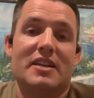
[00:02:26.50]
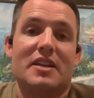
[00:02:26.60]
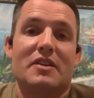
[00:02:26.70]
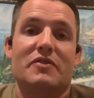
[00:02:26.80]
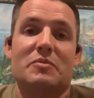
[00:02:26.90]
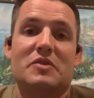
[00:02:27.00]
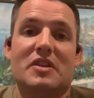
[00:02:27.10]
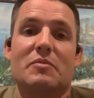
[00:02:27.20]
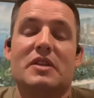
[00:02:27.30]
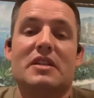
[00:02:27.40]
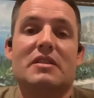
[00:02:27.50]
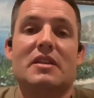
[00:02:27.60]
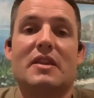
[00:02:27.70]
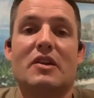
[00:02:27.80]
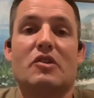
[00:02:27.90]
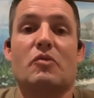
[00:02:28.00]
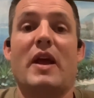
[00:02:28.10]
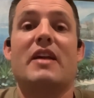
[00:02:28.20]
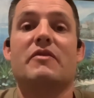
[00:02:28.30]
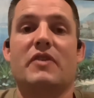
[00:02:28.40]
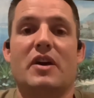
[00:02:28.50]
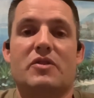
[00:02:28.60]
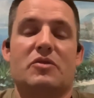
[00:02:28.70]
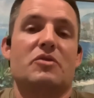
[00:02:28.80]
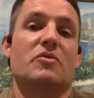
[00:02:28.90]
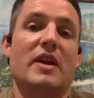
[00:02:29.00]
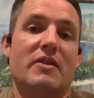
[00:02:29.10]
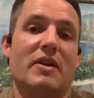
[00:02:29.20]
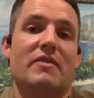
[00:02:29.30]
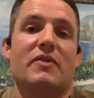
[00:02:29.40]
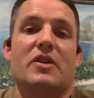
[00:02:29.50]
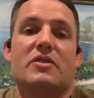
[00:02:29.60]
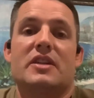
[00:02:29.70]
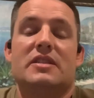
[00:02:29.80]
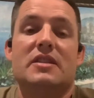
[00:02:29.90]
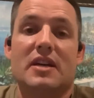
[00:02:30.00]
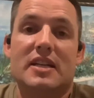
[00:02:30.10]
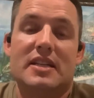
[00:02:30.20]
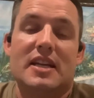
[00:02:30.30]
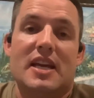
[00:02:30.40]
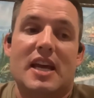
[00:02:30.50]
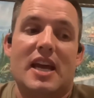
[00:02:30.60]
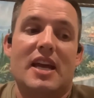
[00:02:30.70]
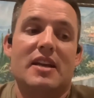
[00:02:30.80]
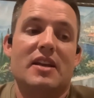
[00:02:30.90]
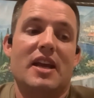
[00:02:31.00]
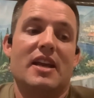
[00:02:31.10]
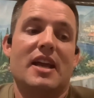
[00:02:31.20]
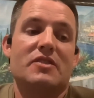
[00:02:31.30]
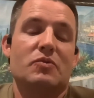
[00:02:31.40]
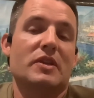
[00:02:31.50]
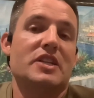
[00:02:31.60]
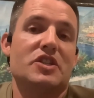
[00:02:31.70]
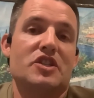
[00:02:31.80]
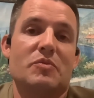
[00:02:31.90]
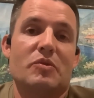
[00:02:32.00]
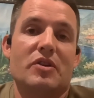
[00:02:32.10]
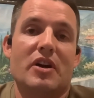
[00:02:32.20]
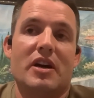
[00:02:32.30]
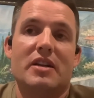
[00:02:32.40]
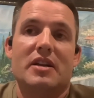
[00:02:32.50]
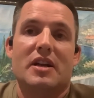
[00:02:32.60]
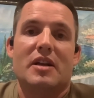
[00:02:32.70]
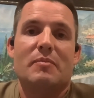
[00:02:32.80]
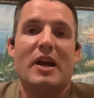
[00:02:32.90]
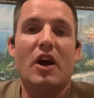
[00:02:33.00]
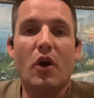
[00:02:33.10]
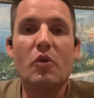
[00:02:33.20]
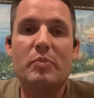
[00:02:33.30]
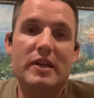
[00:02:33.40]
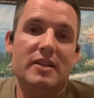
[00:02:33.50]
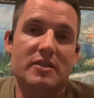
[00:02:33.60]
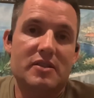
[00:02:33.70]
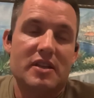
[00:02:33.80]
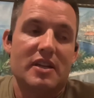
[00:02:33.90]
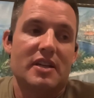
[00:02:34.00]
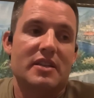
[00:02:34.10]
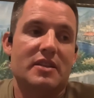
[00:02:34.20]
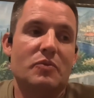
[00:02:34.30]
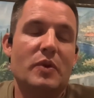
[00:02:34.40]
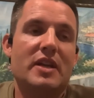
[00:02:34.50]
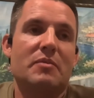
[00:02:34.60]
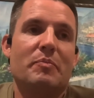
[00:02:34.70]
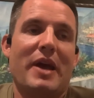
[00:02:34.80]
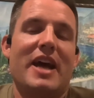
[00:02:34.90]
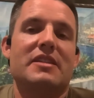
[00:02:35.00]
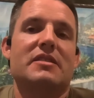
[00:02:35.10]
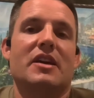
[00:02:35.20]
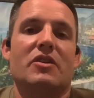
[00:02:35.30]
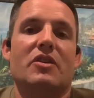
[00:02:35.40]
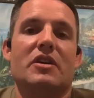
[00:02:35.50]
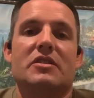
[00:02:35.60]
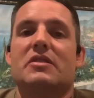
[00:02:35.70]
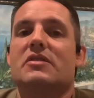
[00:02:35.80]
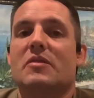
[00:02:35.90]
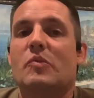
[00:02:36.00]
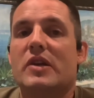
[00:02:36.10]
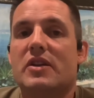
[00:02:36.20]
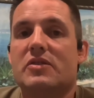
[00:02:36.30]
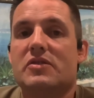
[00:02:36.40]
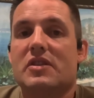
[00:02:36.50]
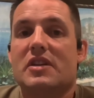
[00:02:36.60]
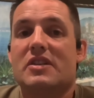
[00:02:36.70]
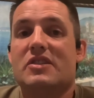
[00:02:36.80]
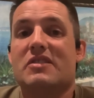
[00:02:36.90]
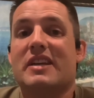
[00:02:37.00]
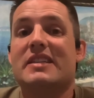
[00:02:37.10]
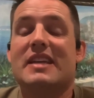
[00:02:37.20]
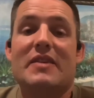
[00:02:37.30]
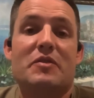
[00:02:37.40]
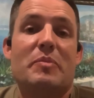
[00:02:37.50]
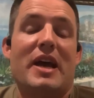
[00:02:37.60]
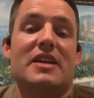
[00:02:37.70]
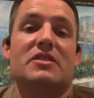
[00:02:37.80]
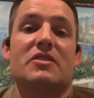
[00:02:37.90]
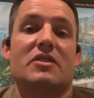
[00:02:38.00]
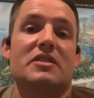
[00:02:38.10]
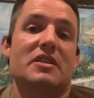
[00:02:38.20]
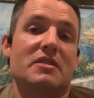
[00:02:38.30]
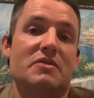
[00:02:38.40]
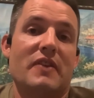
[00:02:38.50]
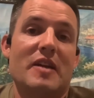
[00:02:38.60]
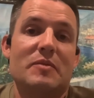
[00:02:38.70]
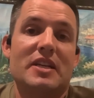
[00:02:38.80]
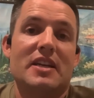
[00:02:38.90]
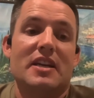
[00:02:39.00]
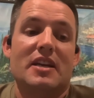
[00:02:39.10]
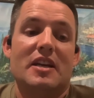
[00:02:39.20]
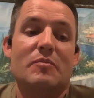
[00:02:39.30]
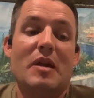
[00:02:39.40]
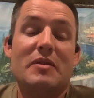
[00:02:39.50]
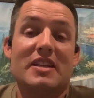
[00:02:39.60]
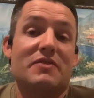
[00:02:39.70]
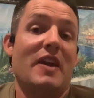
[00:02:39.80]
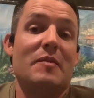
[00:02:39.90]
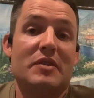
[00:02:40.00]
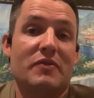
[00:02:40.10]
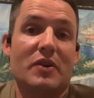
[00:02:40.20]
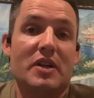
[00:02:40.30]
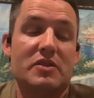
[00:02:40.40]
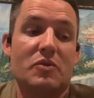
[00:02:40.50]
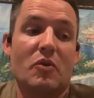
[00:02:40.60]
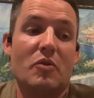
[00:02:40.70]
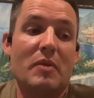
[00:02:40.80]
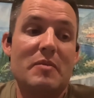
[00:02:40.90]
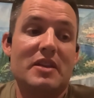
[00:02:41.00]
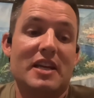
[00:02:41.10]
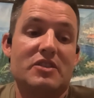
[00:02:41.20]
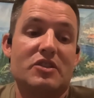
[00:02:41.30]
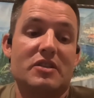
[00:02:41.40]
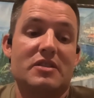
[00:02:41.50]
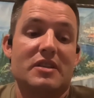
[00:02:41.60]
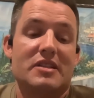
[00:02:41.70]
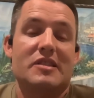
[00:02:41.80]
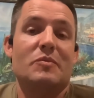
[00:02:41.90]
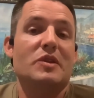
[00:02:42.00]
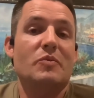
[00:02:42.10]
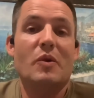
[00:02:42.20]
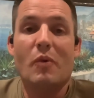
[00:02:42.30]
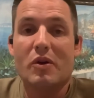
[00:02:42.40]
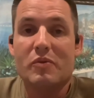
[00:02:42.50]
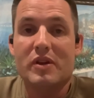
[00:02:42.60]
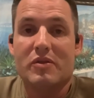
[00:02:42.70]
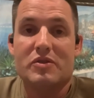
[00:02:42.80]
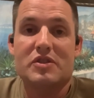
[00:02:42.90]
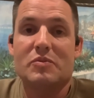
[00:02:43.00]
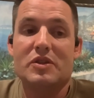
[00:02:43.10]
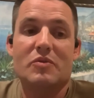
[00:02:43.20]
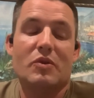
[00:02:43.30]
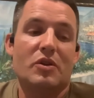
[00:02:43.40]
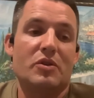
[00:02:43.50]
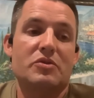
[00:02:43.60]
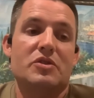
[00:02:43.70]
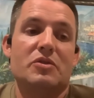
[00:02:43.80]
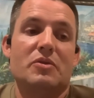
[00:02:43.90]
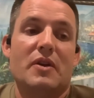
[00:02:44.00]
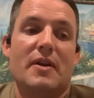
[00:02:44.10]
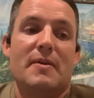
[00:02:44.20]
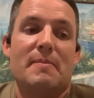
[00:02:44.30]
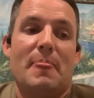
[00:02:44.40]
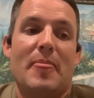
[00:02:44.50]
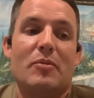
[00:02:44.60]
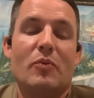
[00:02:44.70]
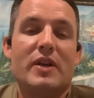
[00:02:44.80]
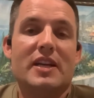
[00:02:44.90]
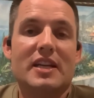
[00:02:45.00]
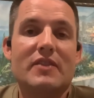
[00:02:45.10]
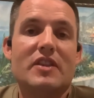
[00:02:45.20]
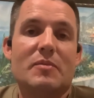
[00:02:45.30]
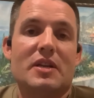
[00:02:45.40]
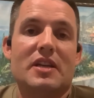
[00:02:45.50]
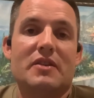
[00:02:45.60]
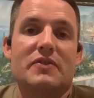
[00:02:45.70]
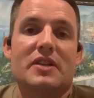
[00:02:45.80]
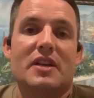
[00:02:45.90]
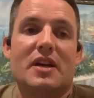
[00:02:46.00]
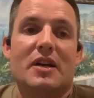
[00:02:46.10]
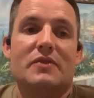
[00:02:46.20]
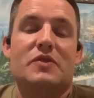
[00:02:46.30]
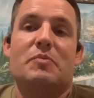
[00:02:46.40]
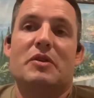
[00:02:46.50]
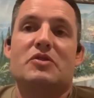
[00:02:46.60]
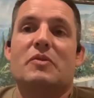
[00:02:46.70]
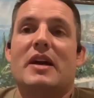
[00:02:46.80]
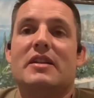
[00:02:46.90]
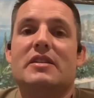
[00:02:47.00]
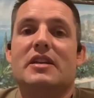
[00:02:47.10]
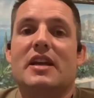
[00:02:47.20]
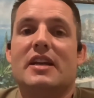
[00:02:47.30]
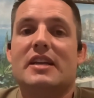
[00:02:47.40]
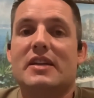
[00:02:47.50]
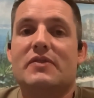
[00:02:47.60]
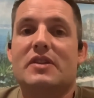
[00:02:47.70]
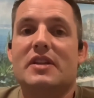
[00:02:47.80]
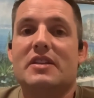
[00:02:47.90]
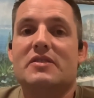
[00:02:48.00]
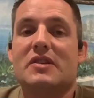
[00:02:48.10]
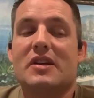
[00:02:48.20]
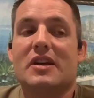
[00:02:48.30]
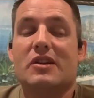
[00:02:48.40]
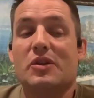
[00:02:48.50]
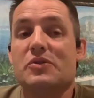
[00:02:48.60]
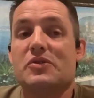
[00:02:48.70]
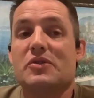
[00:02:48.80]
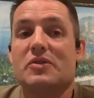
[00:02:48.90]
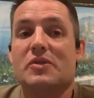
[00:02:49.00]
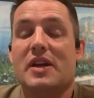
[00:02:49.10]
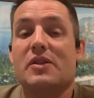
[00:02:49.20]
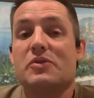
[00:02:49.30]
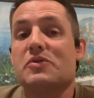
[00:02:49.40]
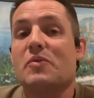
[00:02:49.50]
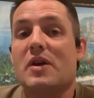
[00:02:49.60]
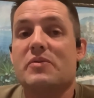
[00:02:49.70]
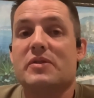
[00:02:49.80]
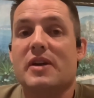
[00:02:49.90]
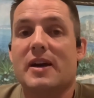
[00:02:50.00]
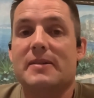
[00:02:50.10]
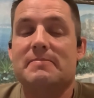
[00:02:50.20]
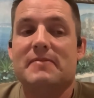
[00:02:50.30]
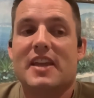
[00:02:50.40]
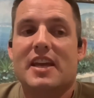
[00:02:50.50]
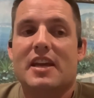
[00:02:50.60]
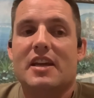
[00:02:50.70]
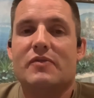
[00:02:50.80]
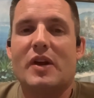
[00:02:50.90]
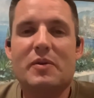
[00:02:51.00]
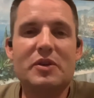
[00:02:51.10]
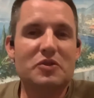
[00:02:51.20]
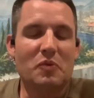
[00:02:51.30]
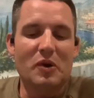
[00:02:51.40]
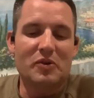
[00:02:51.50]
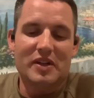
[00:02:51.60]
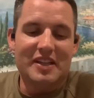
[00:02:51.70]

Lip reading: from something that their grandfather or great-grandfather had done and has relationship with God. My hope is that we can pass that on to someone else, just like David passed it on to his family. And maybe that's family for us, or maybe that's just someone that we work with or someone that we're close to. But we can give them a gift of spirituality and a gift that is a closer walk with God. And for anyone who's wondering,